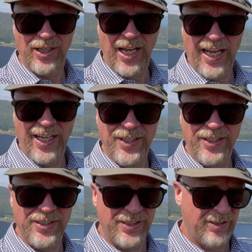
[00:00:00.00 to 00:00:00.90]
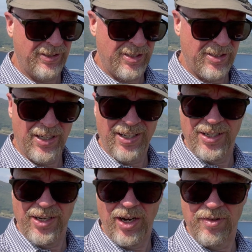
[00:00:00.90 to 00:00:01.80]
and
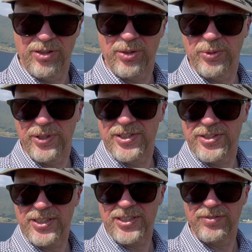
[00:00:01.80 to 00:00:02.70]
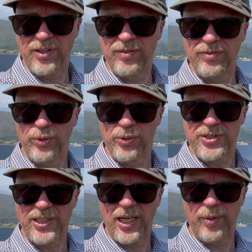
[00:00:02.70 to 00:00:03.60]
I've recorded 65 floors
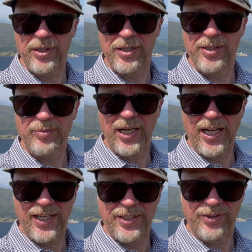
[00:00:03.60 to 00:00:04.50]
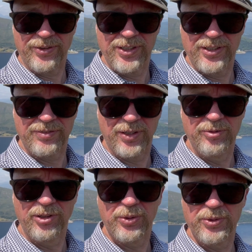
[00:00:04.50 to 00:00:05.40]
to get up here, but Anne on her phone
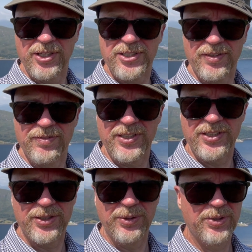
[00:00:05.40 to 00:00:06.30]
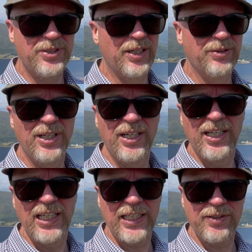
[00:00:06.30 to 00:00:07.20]
recorded 72, so
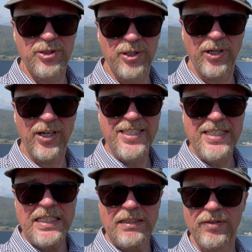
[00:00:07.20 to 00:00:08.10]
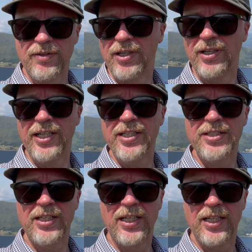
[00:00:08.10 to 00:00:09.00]
it gives you an idea of the height,
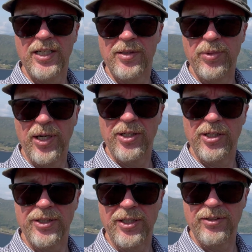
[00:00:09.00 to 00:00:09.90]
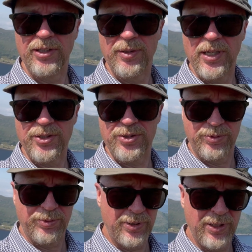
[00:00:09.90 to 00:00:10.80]
but I don't know the
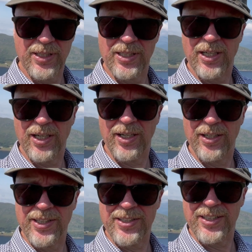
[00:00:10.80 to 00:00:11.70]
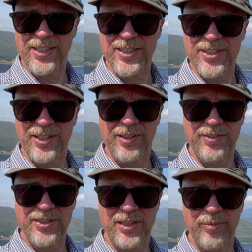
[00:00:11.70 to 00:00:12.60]
actual height itself,
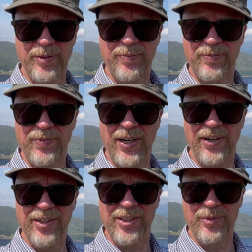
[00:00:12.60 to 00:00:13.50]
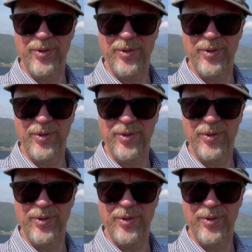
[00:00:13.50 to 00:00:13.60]
the summit height that